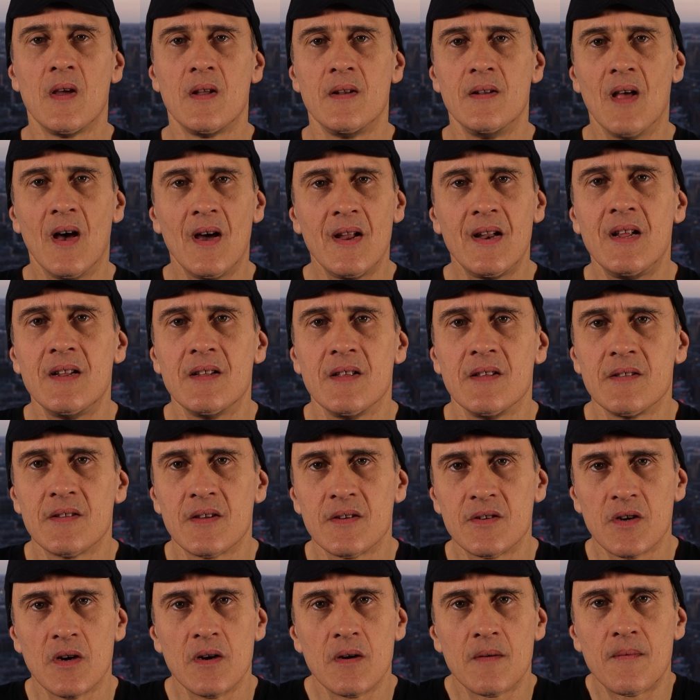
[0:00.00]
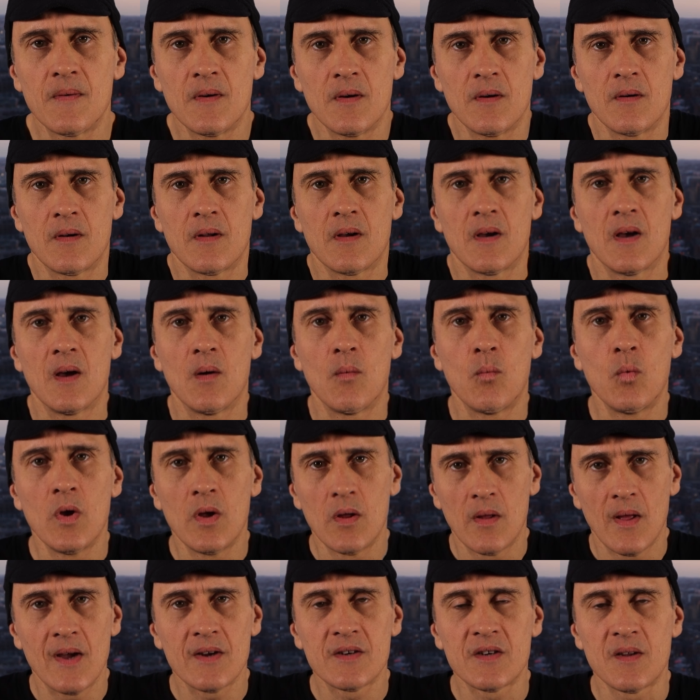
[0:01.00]
Not eating the junk food
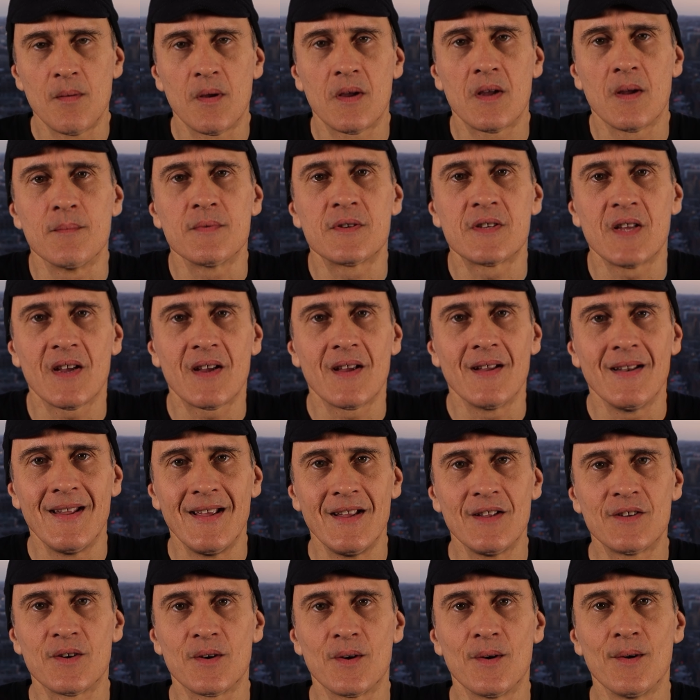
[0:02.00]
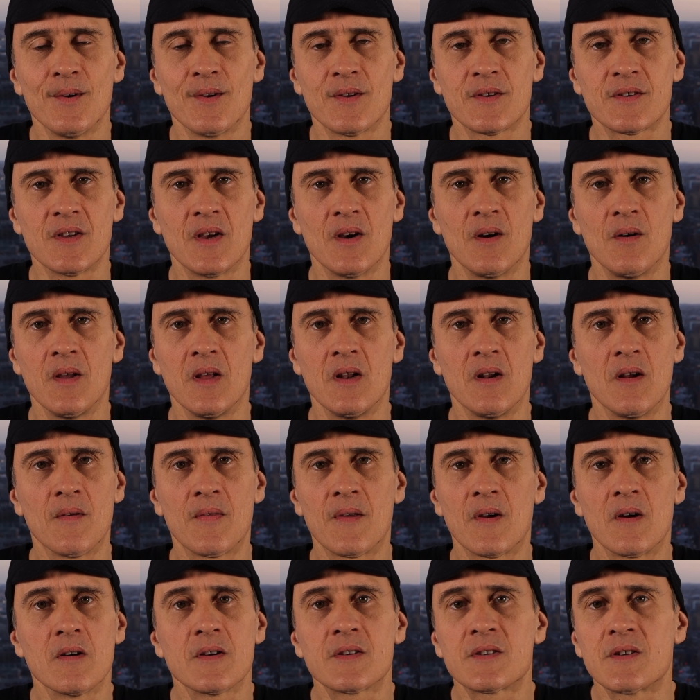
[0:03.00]
will actually become second nature. So,
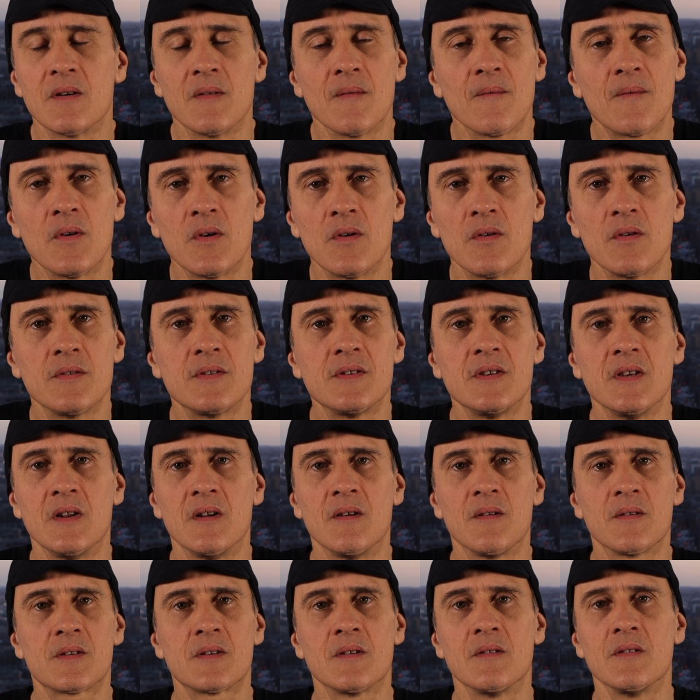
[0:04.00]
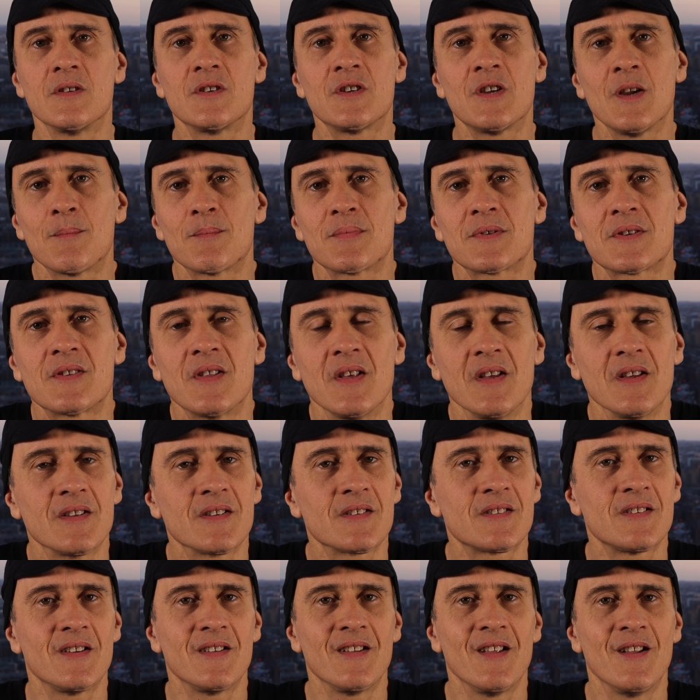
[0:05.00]
there are certain foods, certain chips,
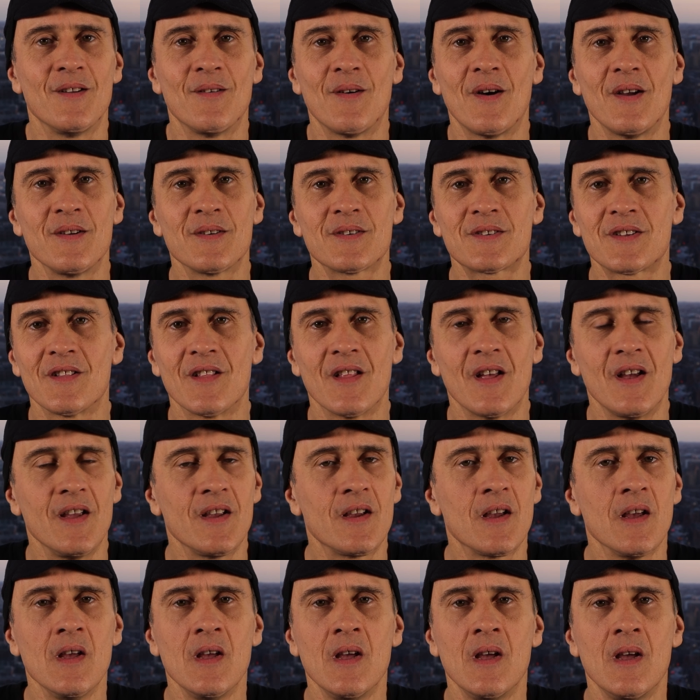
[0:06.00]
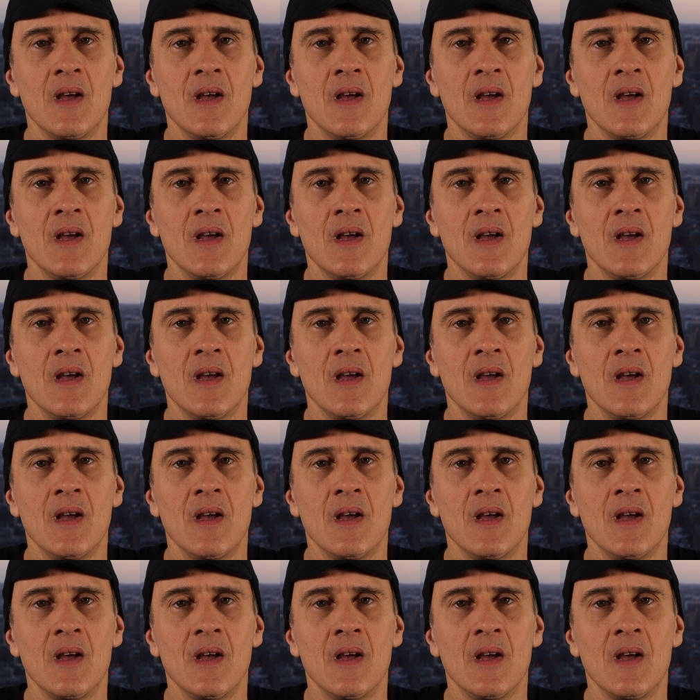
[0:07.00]
things that, I used to like.